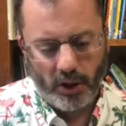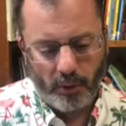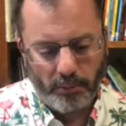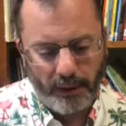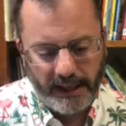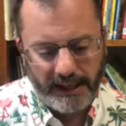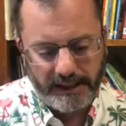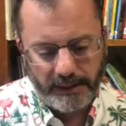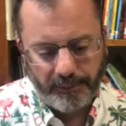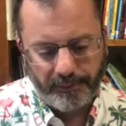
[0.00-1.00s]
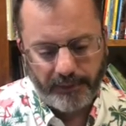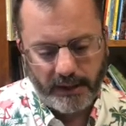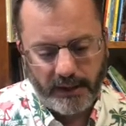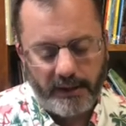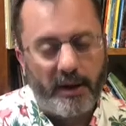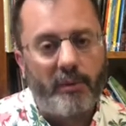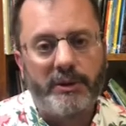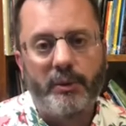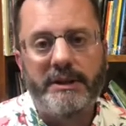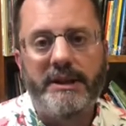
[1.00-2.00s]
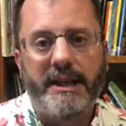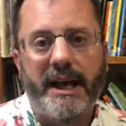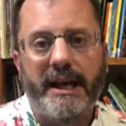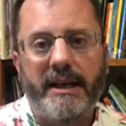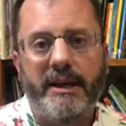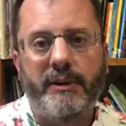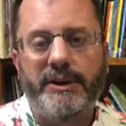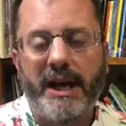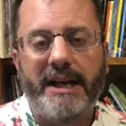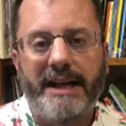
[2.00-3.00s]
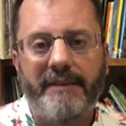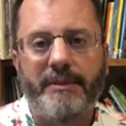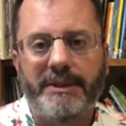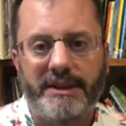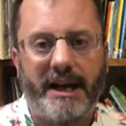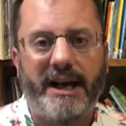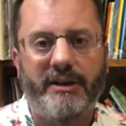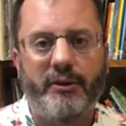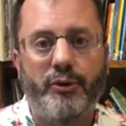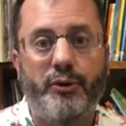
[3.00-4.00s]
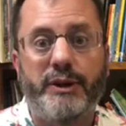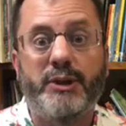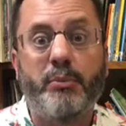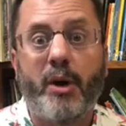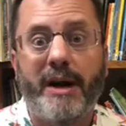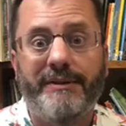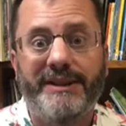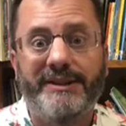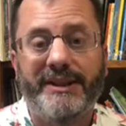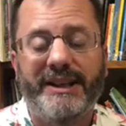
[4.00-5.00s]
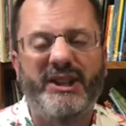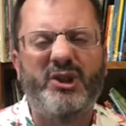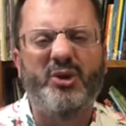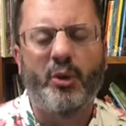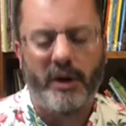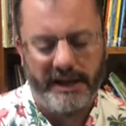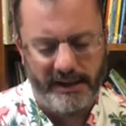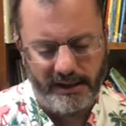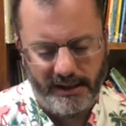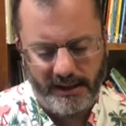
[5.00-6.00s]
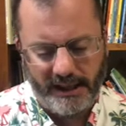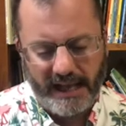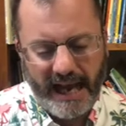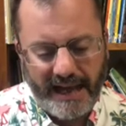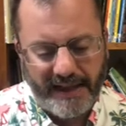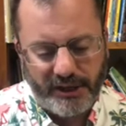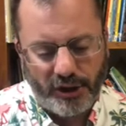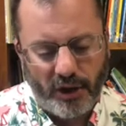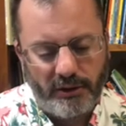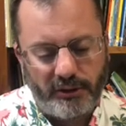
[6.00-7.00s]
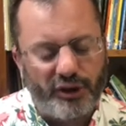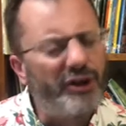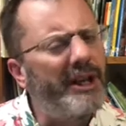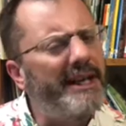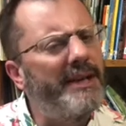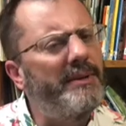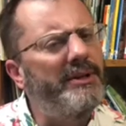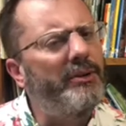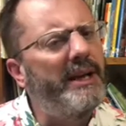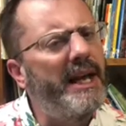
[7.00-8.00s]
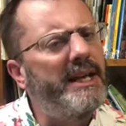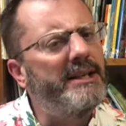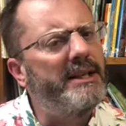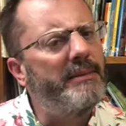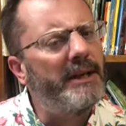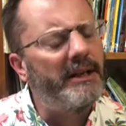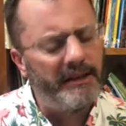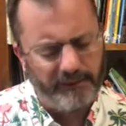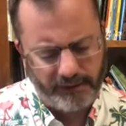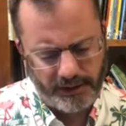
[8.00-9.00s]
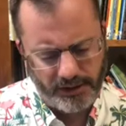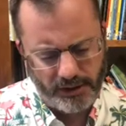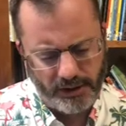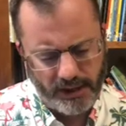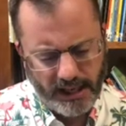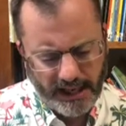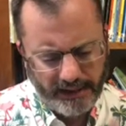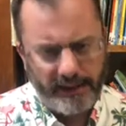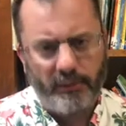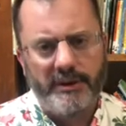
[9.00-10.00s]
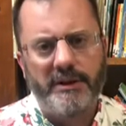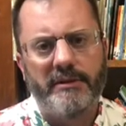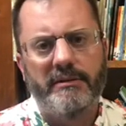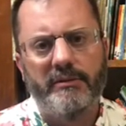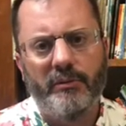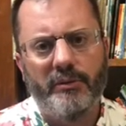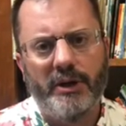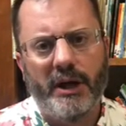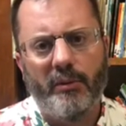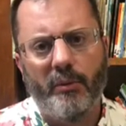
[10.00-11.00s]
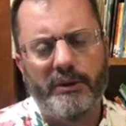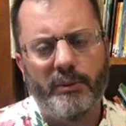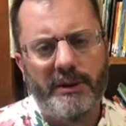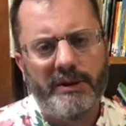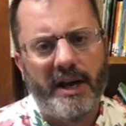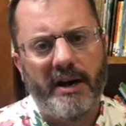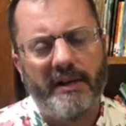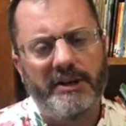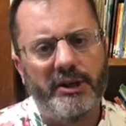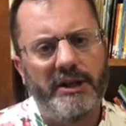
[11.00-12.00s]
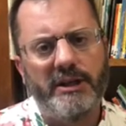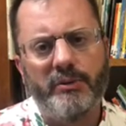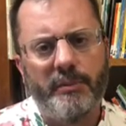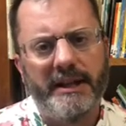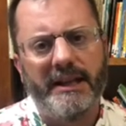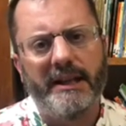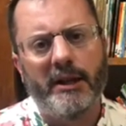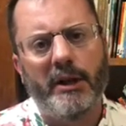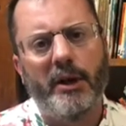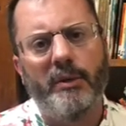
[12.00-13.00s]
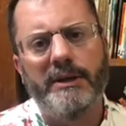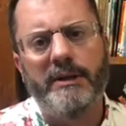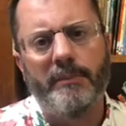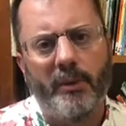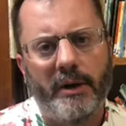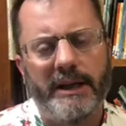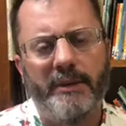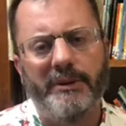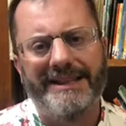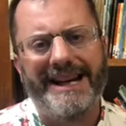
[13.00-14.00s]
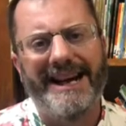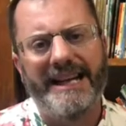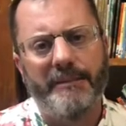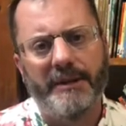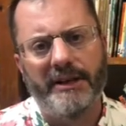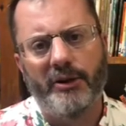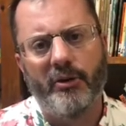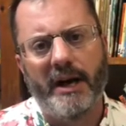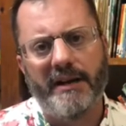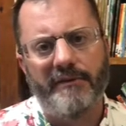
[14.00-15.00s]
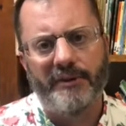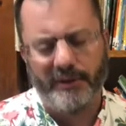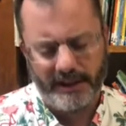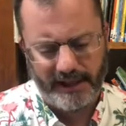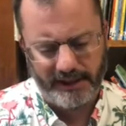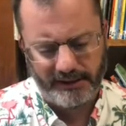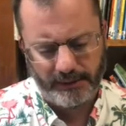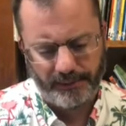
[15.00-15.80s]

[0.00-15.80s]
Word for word: but there was once a day in which God gave them a sign through this prophet in this story. And that Jonah, just like he was three days in the belly of the fish, and then was you know, was, was there that Jesus will be in the lowest point. He will die and be in the grave for three days.